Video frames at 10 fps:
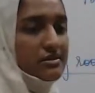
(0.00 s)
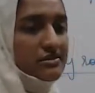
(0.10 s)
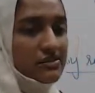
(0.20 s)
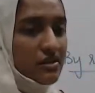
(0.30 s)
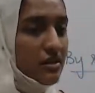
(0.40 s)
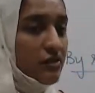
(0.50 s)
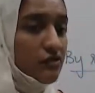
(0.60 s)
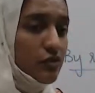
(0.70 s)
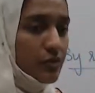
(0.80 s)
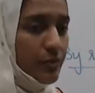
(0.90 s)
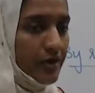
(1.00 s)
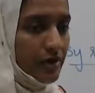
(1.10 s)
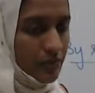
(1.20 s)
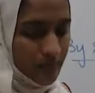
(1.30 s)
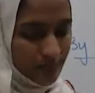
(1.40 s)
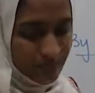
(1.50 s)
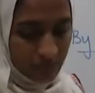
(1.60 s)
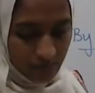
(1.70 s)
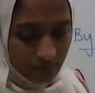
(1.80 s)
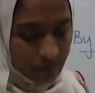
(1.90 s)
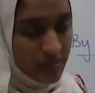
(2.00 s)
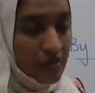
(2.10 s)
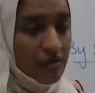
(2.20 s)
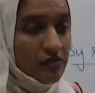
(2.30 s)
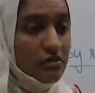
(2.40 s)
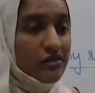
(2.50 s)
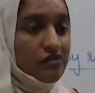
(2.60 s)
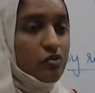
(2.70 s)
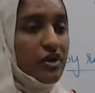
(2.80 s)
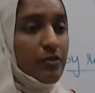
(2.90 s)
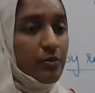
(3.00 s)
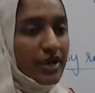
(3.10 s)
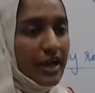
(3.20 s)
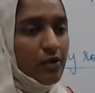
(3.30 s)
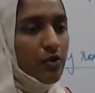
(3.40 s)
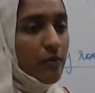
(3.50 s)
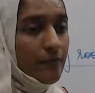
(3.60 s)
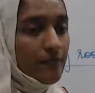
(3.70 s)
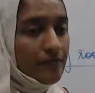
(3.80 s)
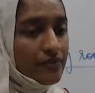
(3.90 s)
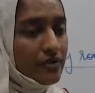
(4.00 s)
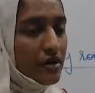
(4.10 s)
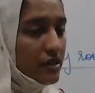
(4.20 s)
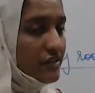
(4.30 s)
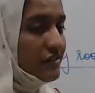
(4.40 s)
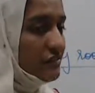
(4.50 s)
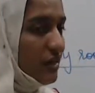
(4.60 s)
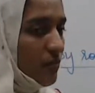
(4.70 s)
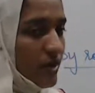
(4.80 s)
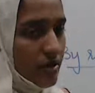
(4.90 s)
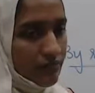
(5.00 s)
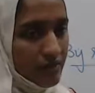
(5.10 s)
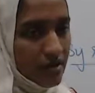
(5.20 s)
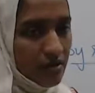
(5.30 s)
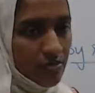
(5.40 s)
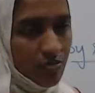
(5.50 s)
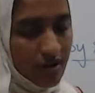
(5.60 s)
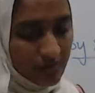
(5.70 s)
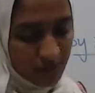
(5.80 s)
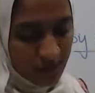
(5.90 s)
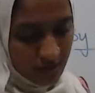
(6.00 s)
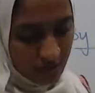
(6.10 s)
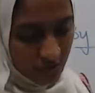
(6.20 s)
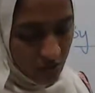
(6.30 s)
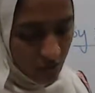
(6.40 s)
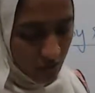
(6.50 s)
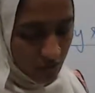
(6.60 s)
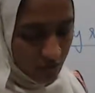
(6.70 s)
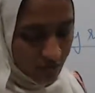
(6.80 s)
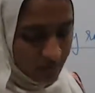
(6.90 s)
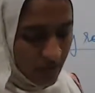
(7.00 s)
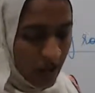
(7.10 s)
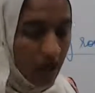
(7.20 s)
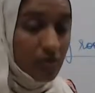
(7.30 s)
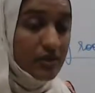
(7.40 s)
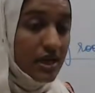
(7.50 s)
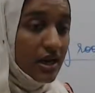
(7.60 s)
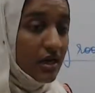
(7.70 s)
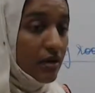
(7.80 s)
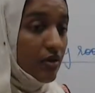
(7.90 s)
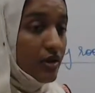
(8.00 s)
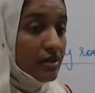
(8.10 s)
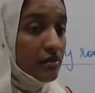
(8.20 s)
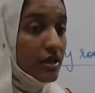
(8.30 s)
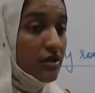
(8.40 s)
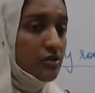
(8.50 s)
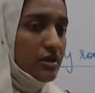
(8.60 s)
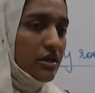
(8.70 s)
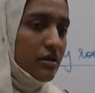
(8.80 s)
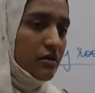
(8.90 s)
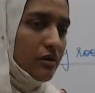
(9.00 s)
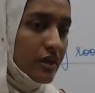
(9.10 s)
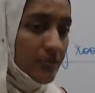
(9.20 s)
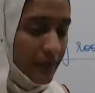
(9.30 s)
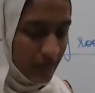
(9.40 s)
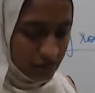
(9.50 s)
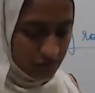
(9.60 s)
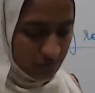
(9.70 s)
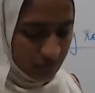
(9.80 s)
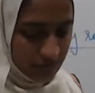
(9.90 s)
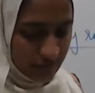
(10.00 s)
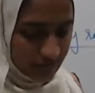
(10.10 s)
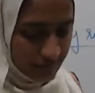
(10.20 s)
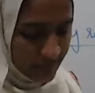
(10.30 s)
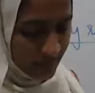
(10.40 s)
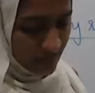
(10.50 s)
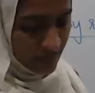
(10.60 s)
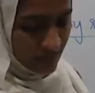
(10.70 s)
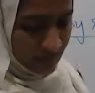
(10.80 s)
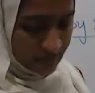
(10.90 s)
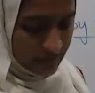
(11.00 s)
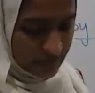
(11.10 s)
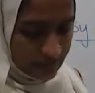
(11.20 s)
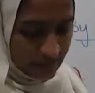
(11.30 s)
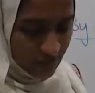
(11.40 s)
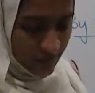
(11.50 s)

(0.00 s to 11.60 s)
This is the sweet potato. Okay. So this sweet potato, it is one of the modified root. How they are undergoing into the reproduction means that is by the vegetative